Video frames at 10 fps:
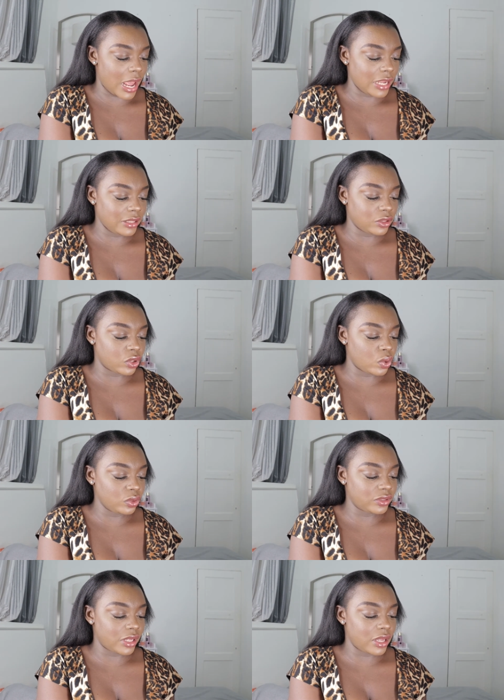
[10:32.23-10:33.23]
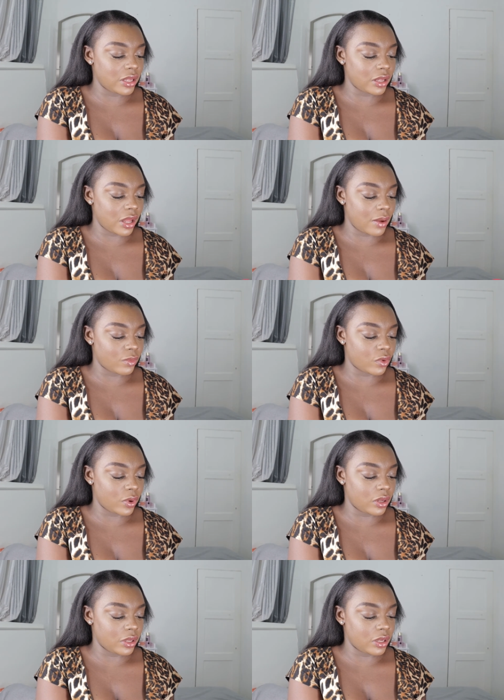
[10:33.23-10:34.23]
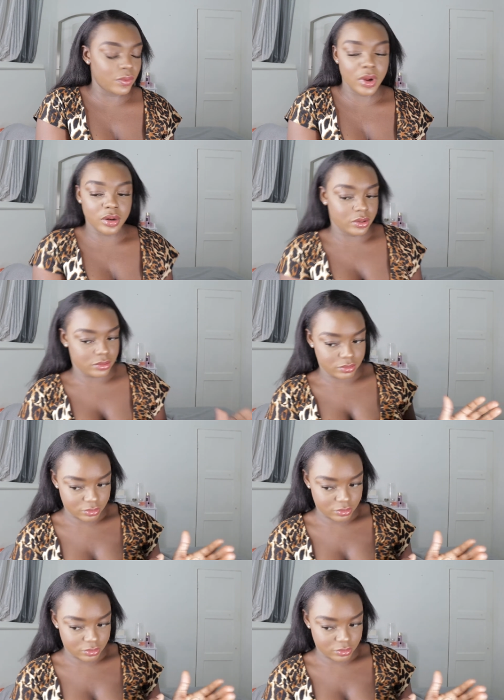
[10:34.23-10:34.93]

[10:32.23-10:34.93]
I don't think I'm going well